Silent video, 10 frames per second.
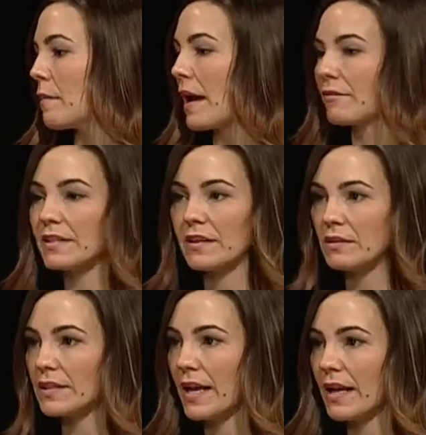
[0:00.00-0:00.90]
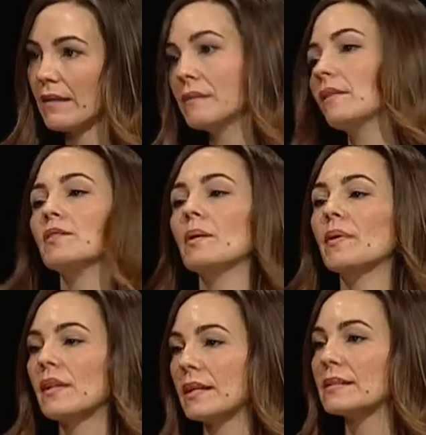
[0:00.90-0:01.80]
every single day, they're
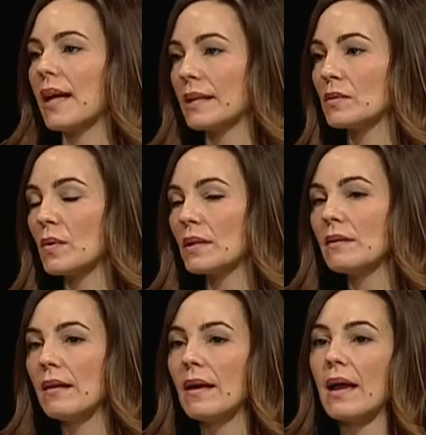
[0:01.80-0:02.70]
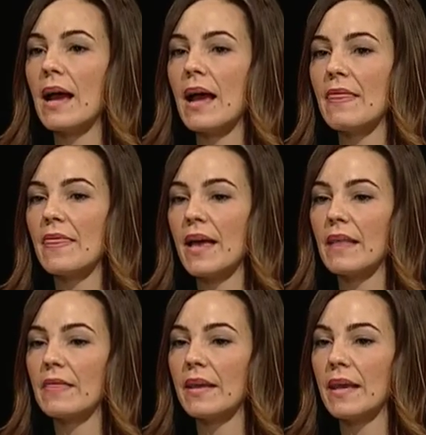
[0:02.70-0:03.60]
typically assigned one. And
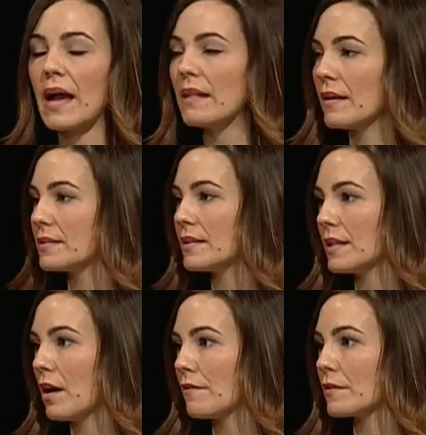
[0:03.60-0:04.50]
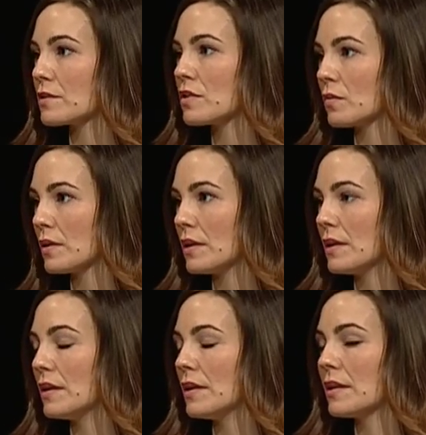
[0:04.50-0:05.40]
then the LLC offers
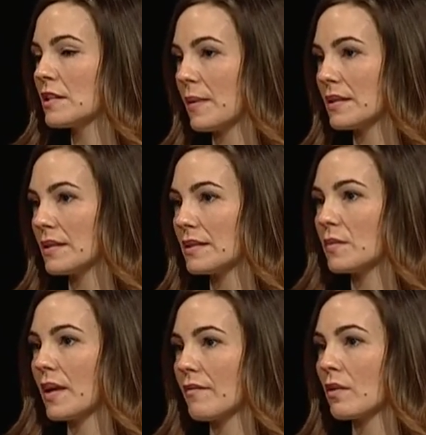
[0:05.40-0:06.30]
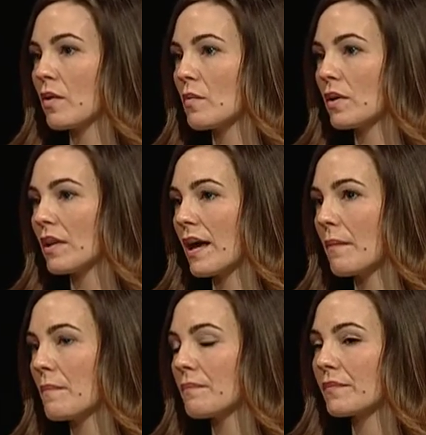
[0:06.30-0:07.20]
3 spaces. We have a Chromebook
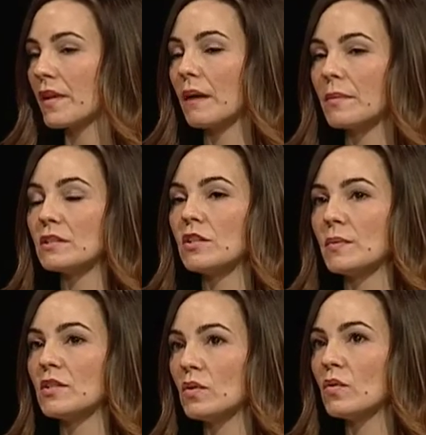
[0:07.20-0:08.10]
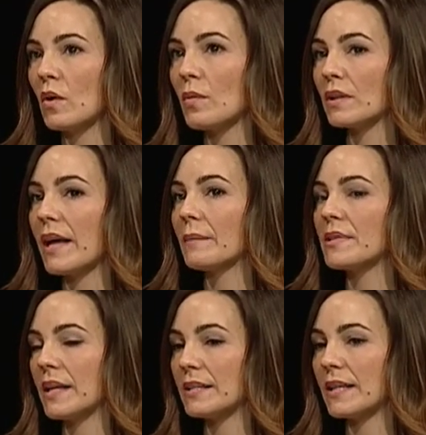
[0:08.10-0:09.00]
lab, 2 Chromebook labs
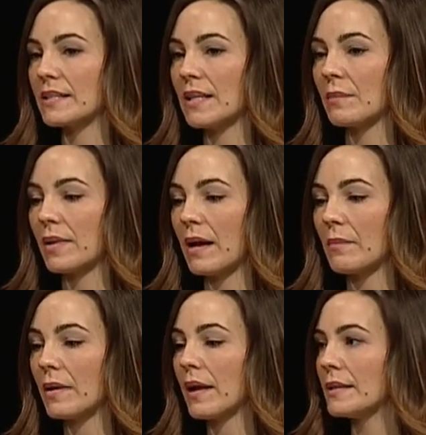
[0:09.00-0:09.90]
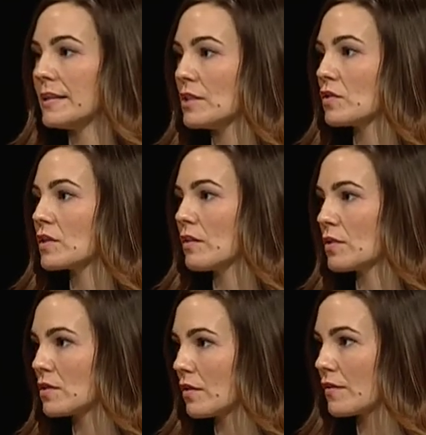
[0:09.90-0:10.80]
and a desktop lab, and teachers can
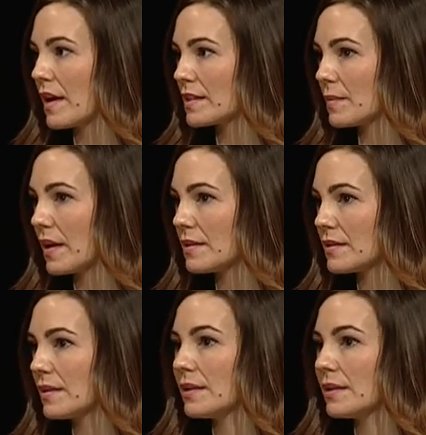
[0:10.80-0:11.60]
reserve that space.